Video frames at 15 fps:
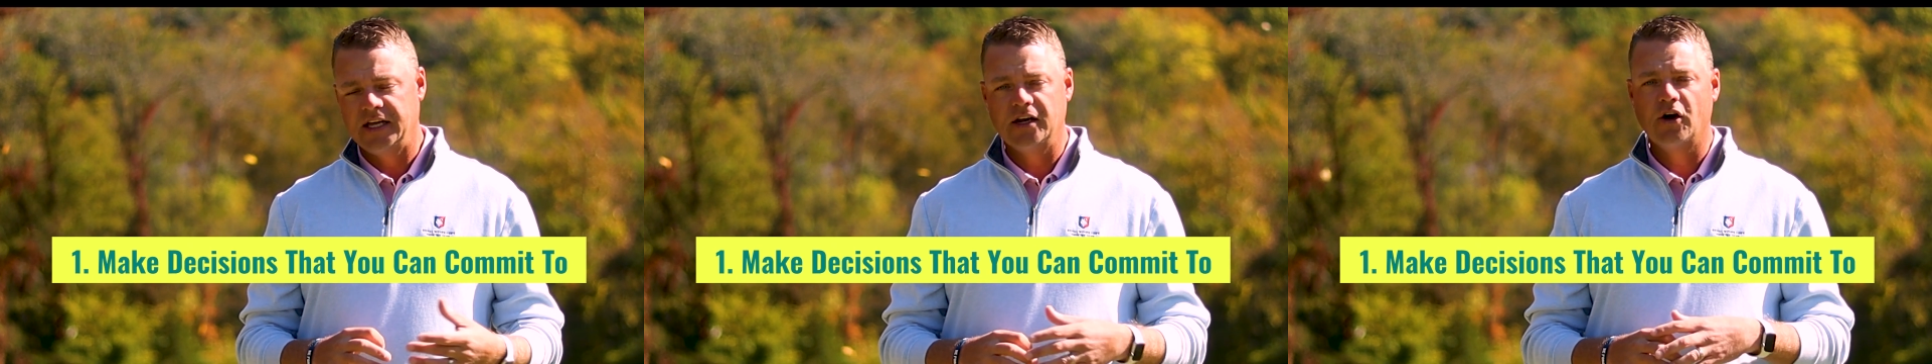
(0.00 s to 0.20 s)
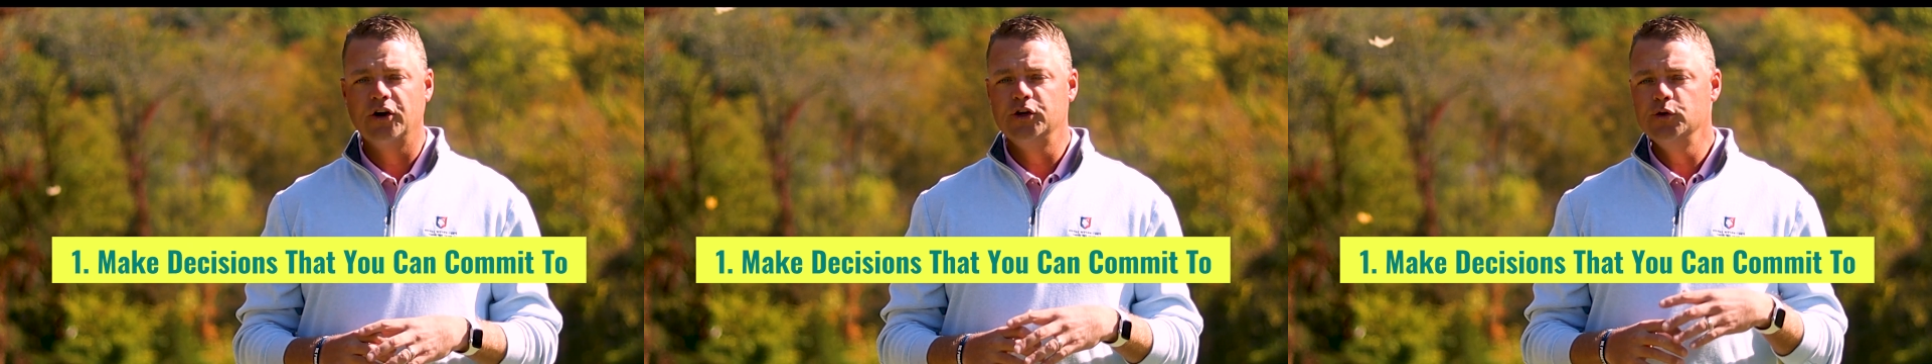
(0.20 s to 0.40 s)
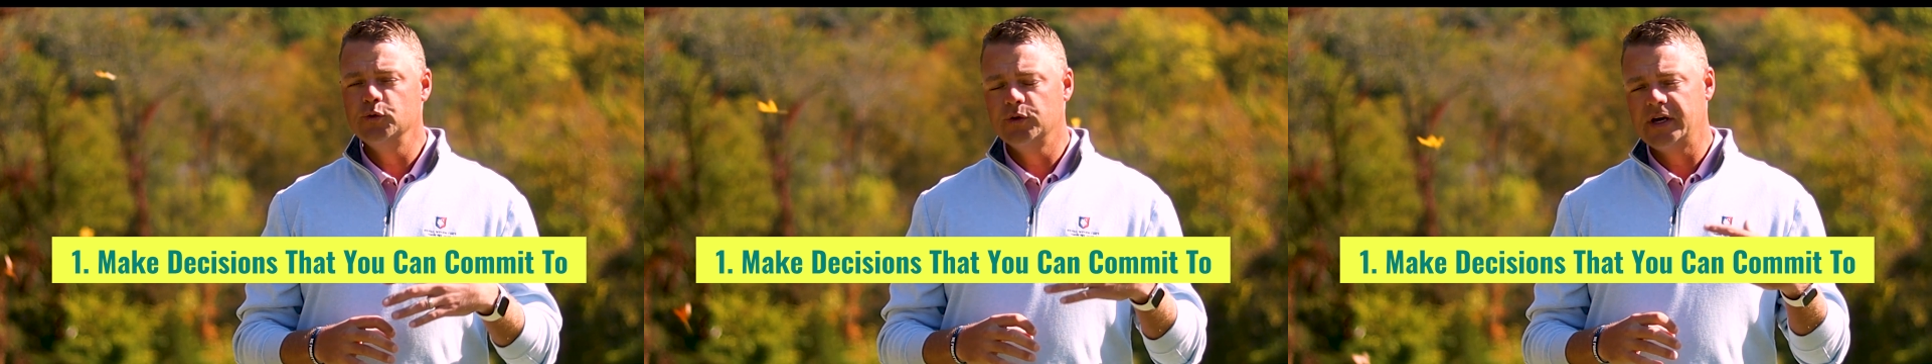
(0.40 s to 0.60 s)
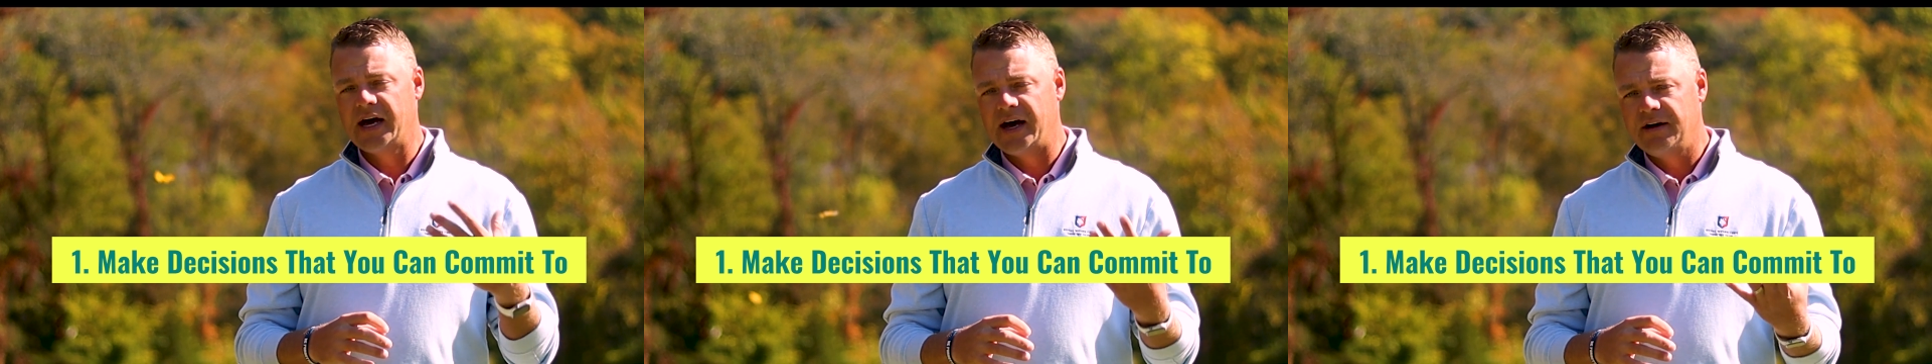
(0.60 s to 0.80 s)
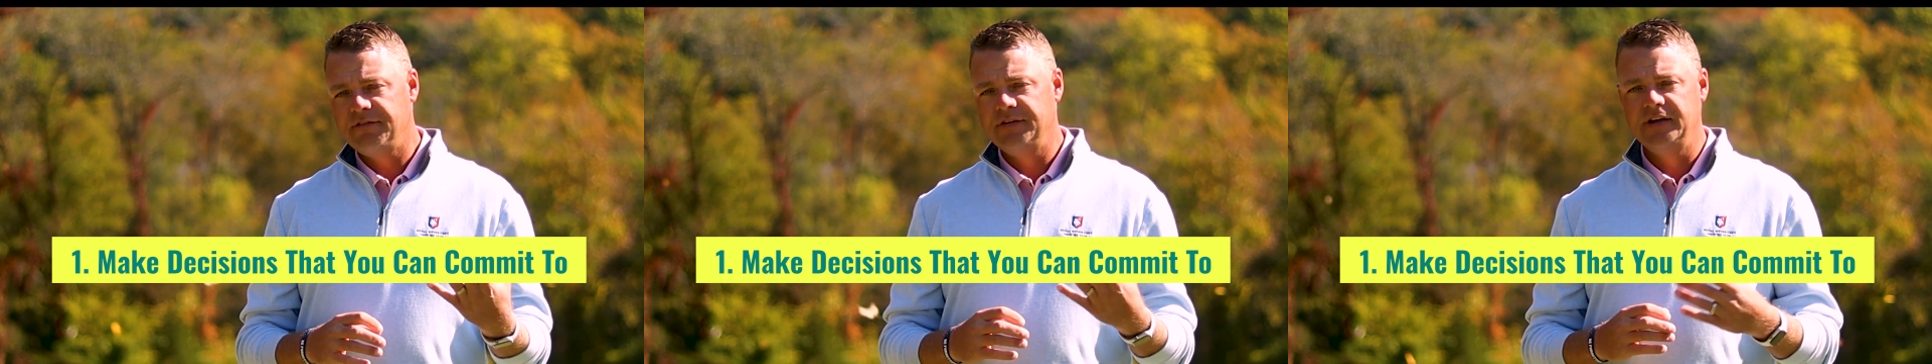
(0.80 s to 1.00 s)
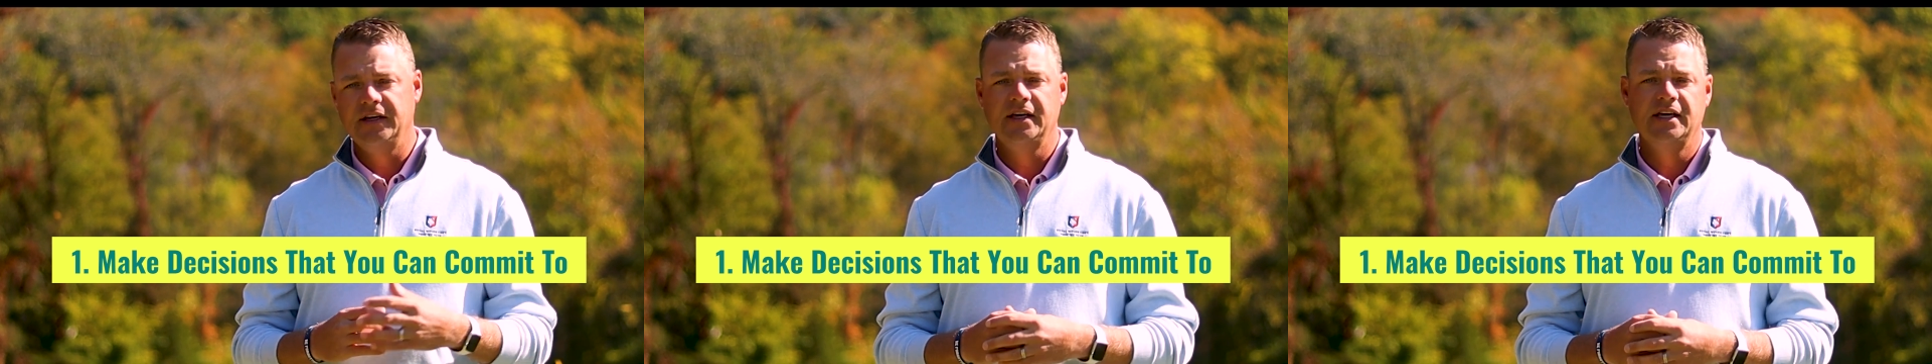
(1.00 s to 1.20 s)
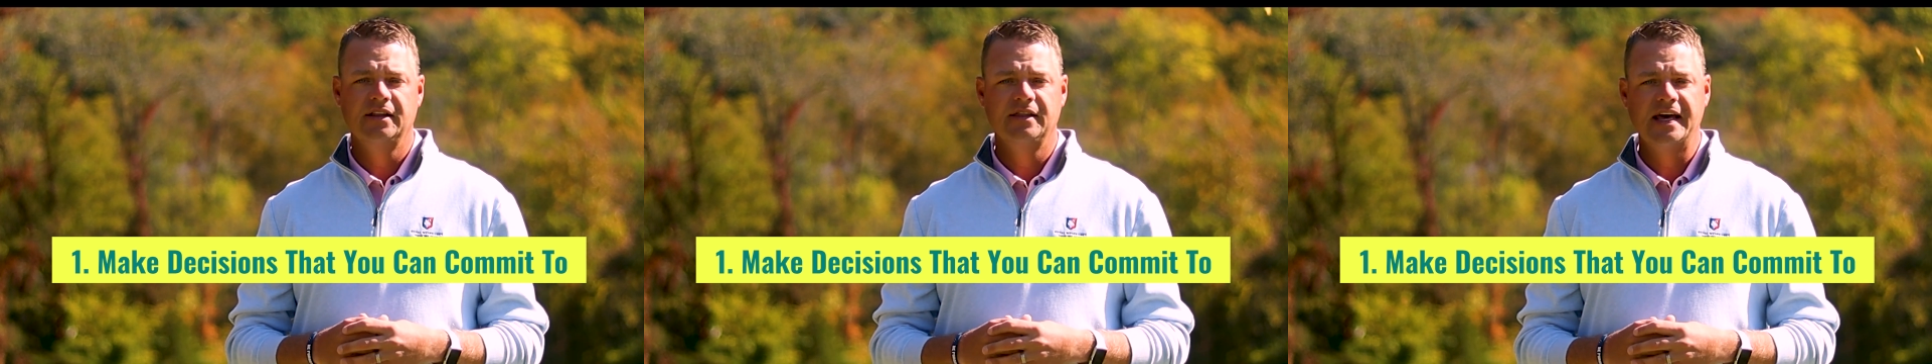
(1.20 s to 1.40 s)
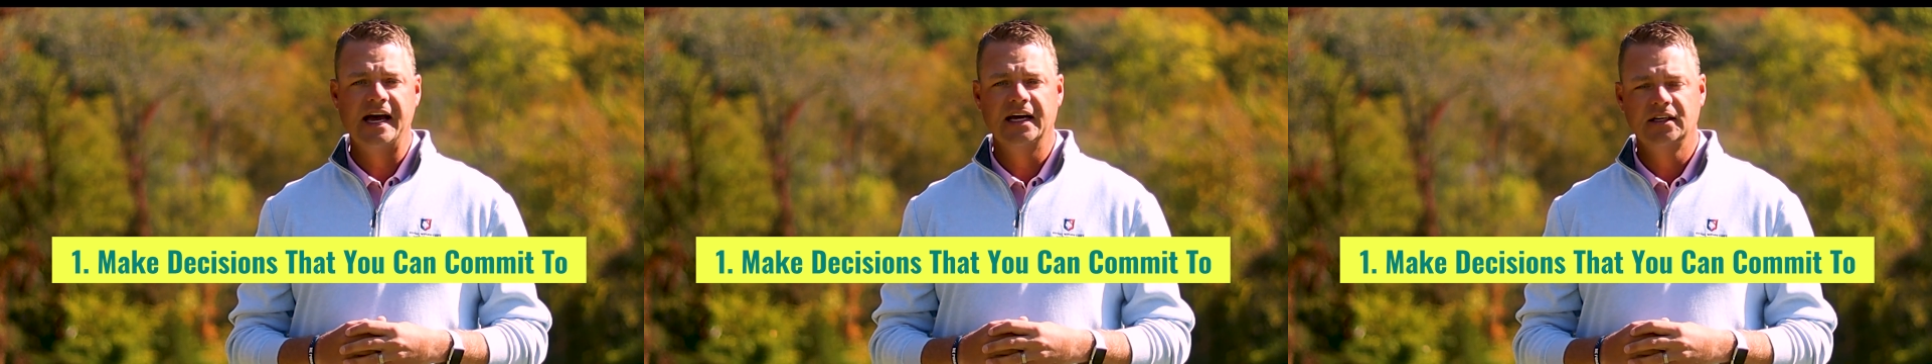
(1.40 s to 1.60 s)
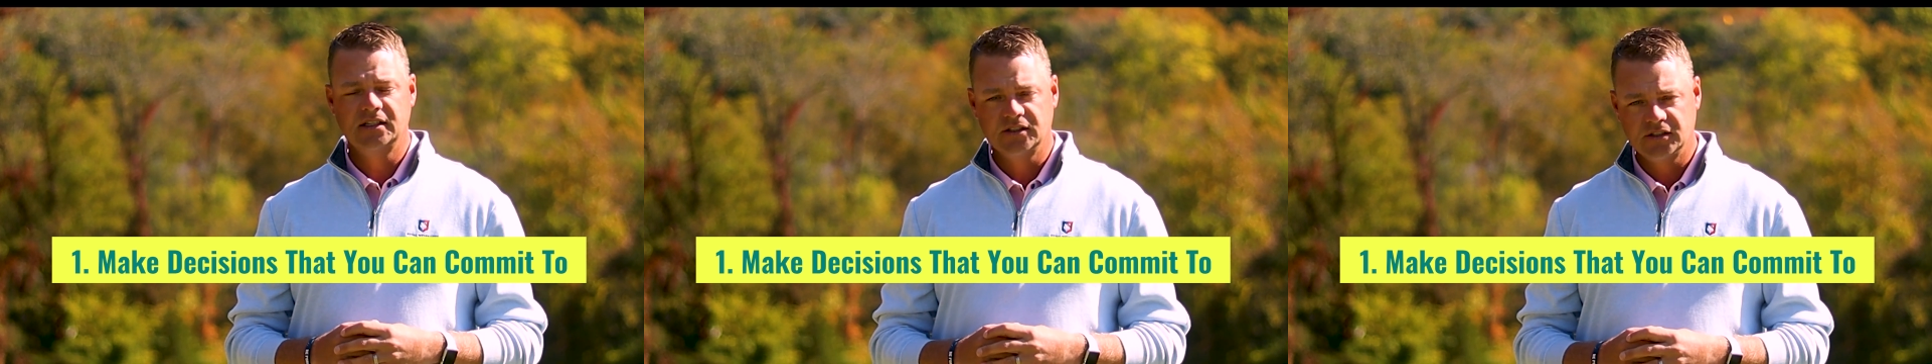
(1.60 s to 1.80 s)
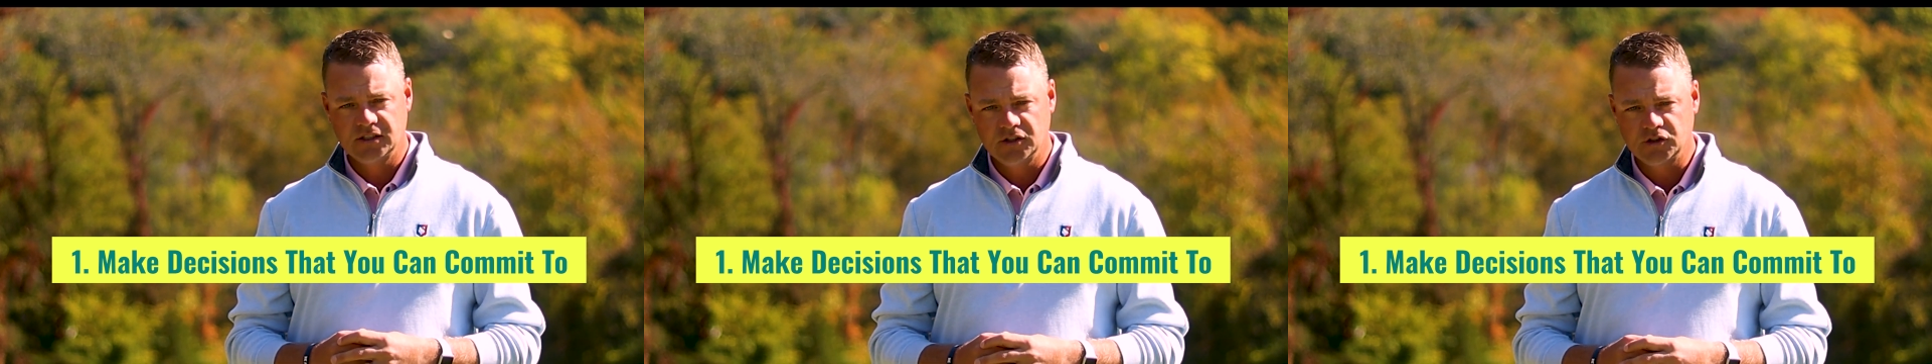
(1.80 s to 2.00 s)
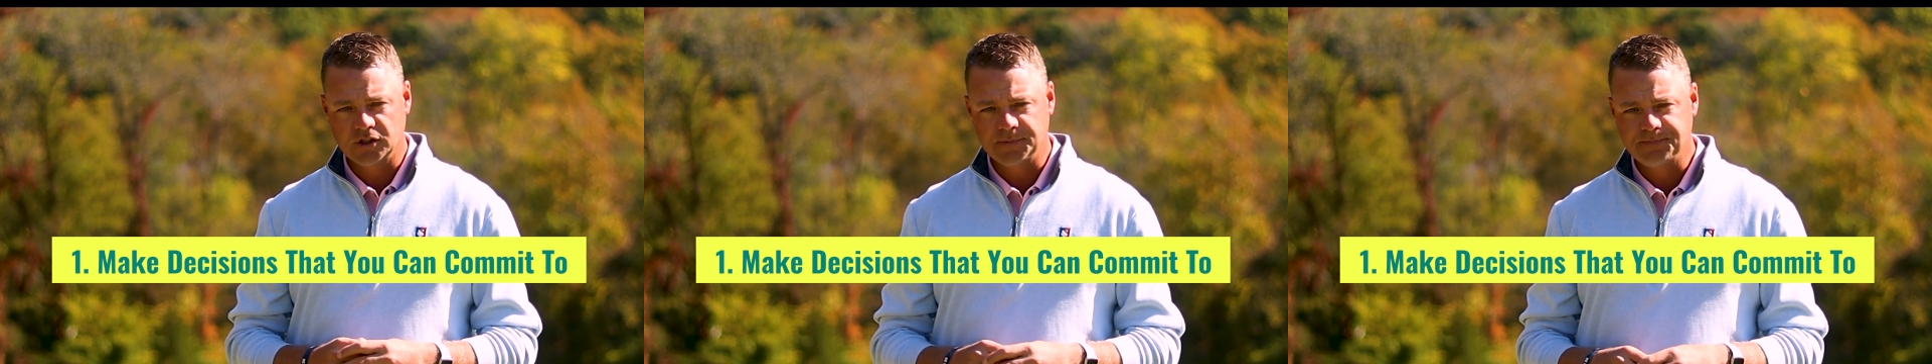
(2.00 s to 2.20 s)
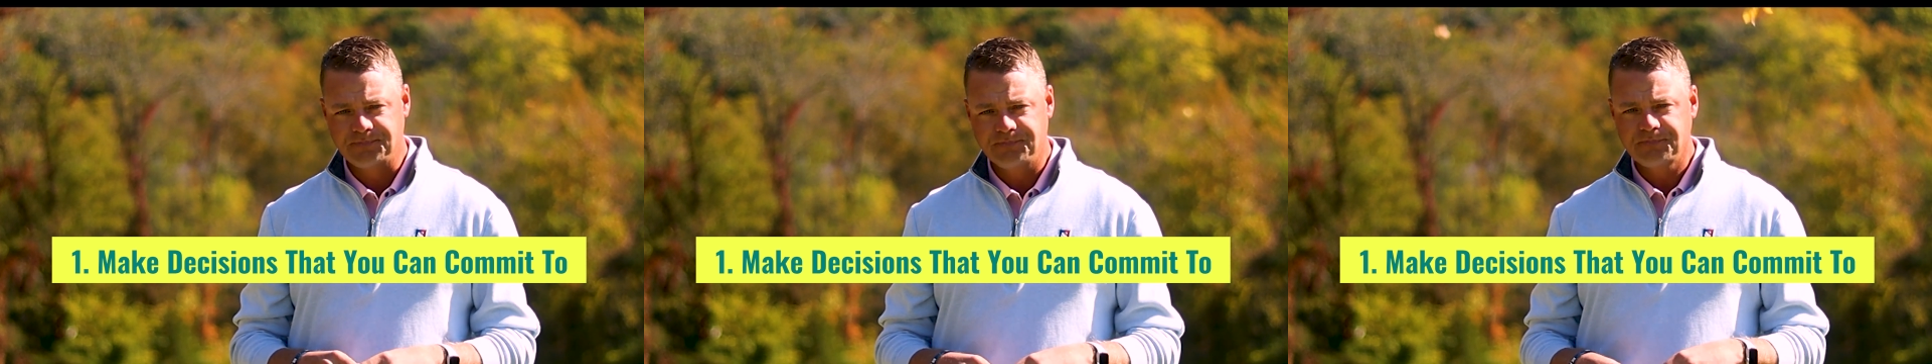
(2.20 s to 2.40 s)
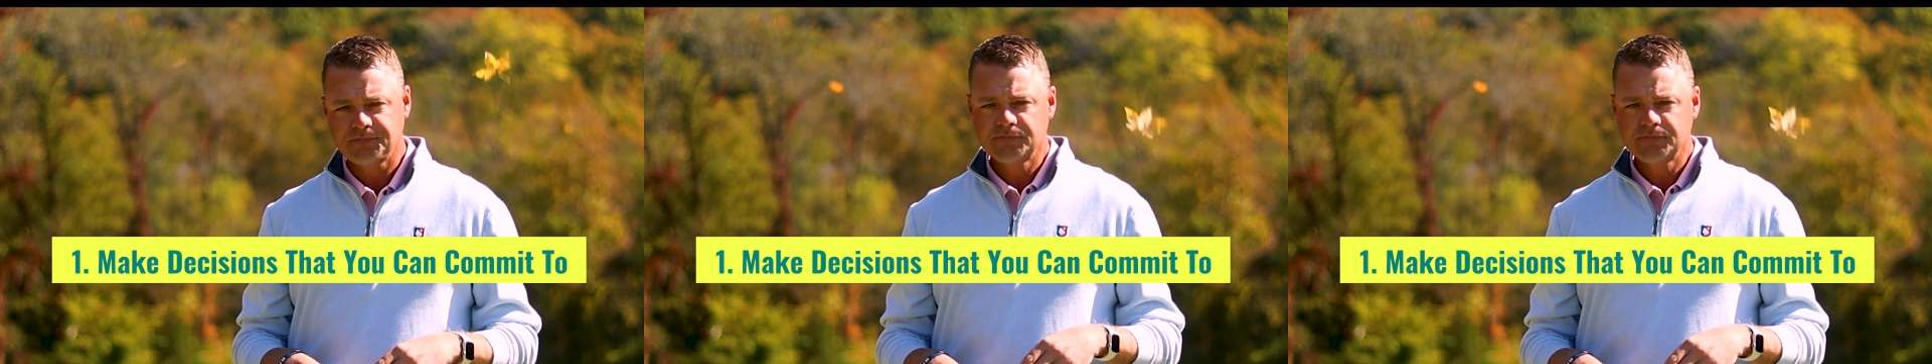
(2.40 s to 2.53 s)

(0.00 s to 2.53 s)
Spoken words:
and are you confident in that decision?